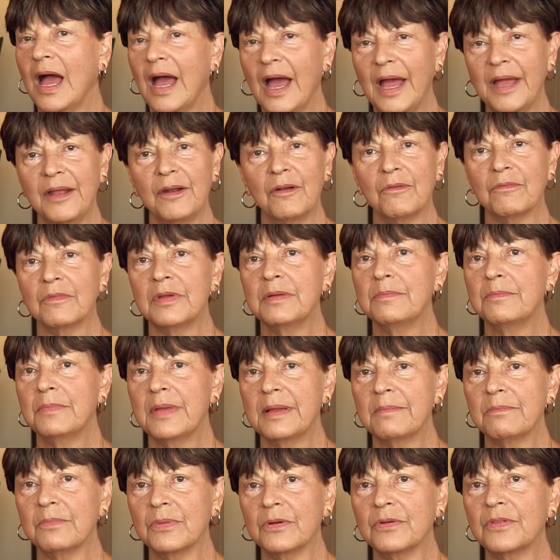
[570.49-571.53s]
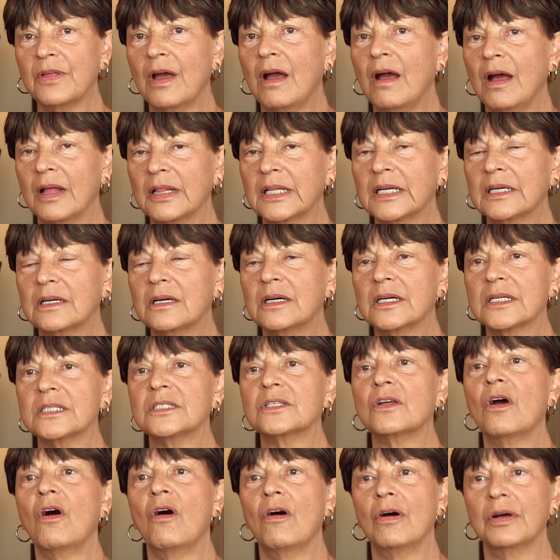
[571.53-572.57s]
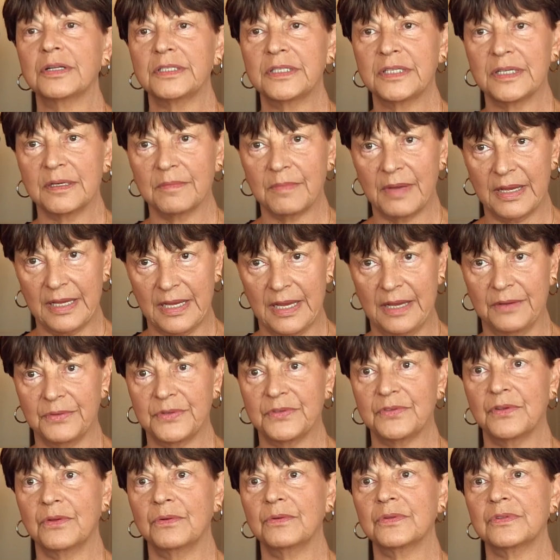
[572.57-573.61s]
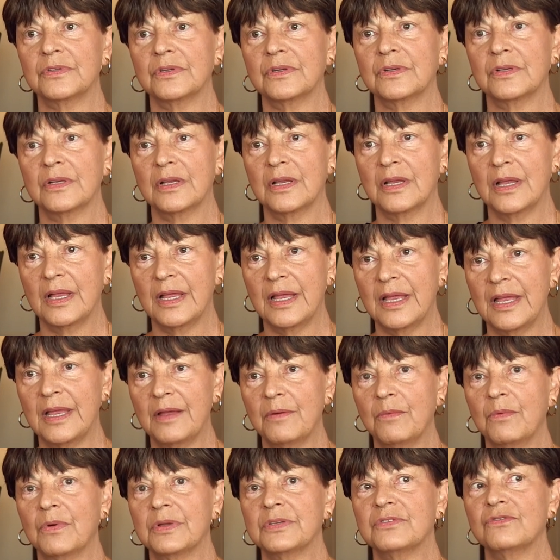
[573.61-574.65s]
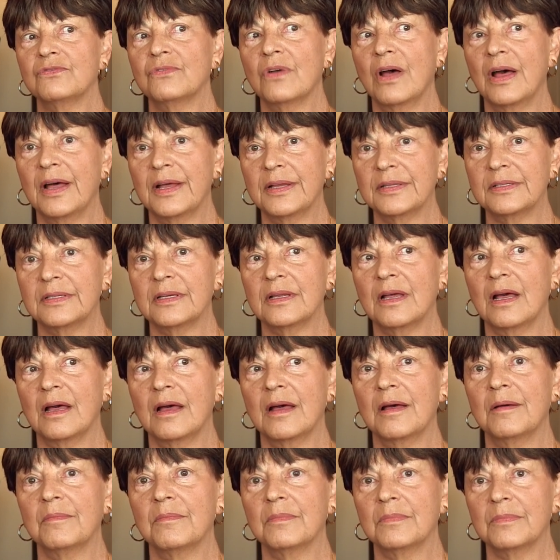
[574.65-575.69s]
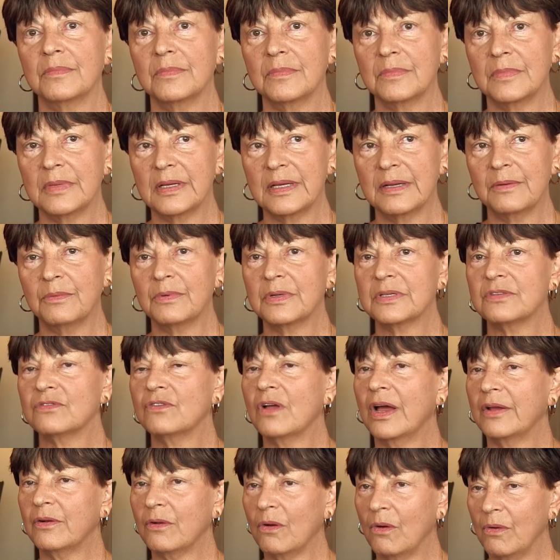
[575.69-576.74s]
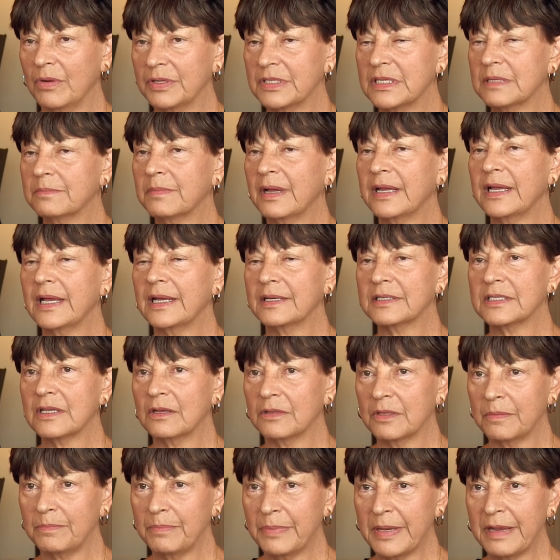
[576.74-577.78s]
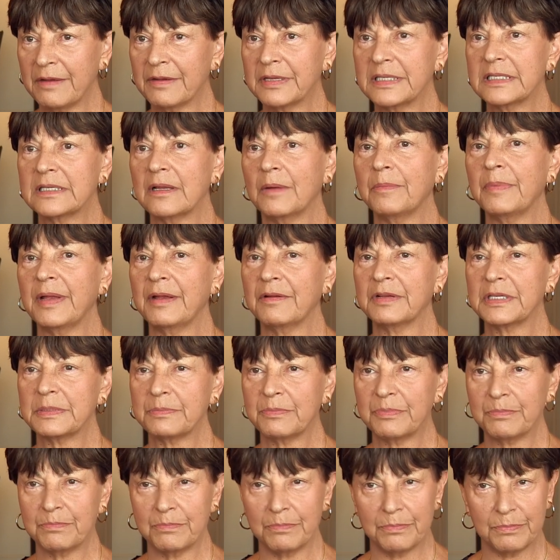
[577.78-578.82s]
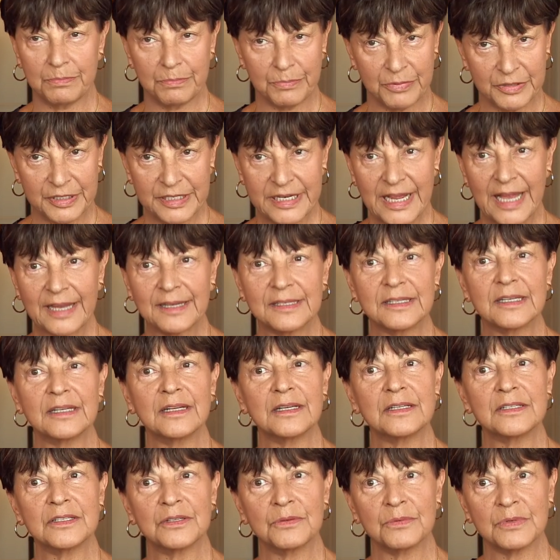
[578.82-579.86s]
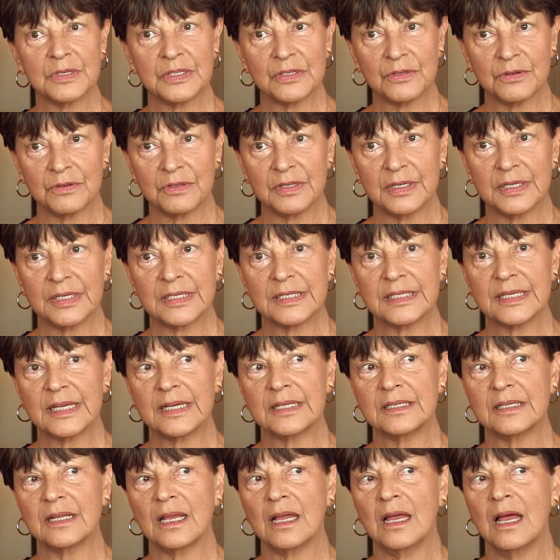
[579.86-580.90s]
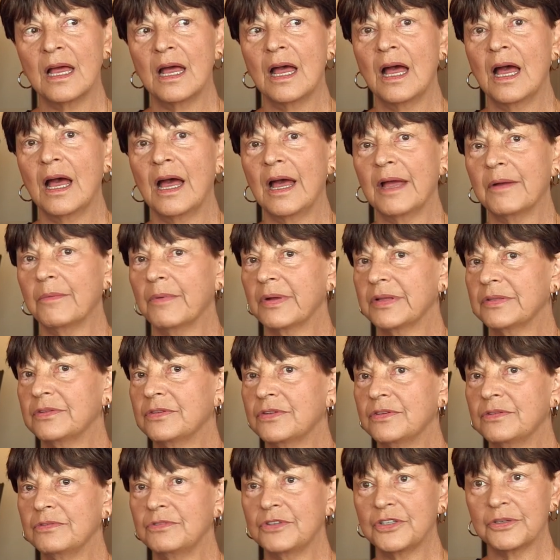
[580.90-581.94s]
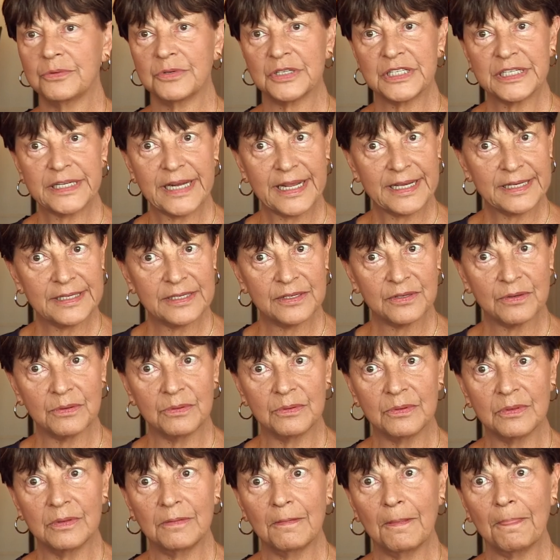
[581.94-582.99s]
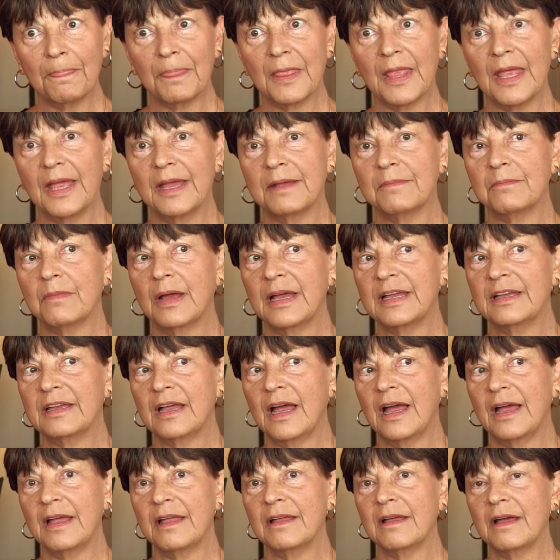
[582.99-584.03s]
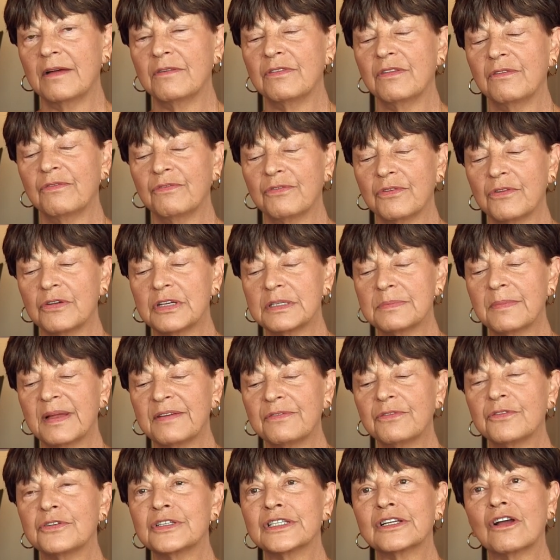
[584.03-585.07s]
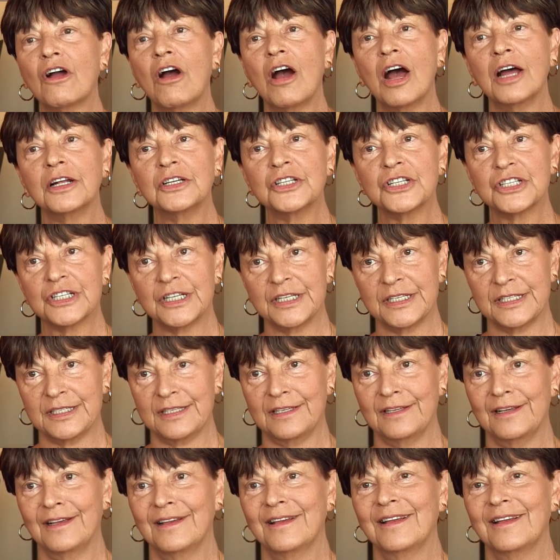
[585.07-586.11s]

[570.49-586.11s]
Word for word: I don't remember the Holocaust haunting my household. It was not, um, it was not haunting my household. The parents, our parents protected us to a certain extent. I went to Jewish day school, and my I, the first my first conscious